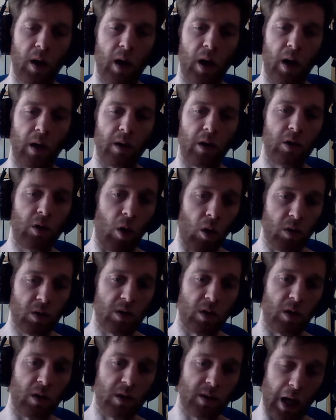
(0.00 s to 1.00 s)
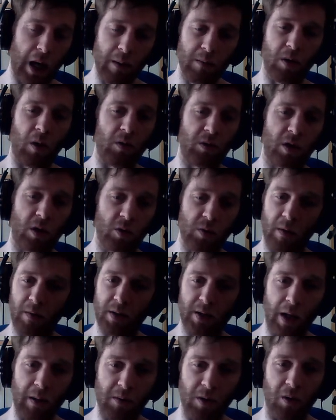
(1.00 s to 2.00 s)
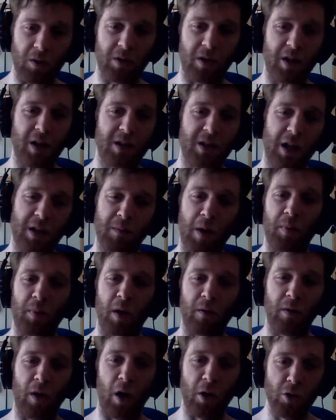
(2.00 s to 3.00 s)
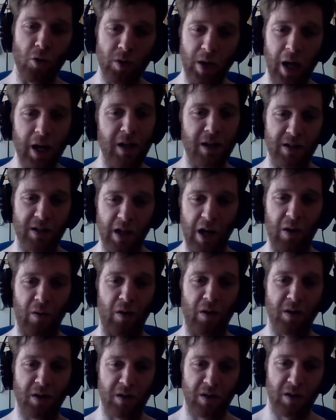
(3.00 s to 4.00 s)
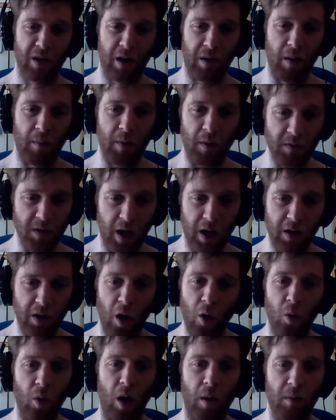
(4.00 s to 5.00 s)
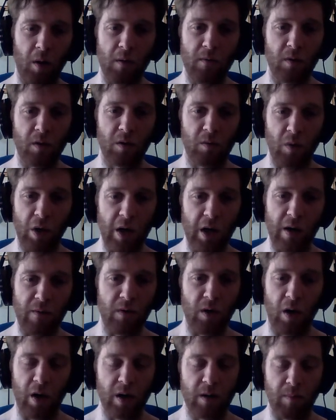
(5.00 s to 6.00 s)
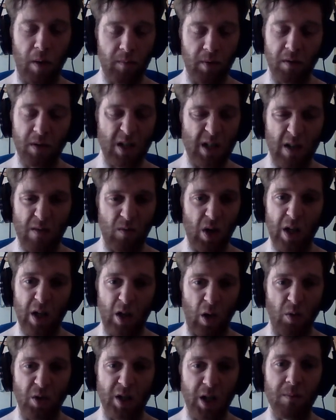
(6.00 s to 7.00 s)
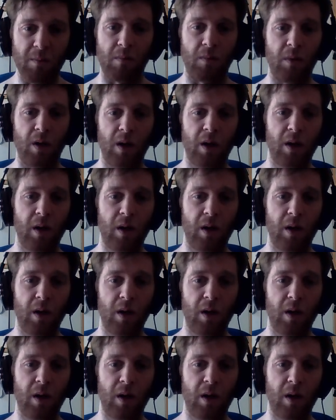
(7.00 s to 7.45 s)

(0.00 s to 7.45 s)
And the doctor, the same doctor, we have the same doctor, he said to my brother, "Are you taking steroids?" And my brother's like, "No, I'm not even go." My brother doesn't even really go gym.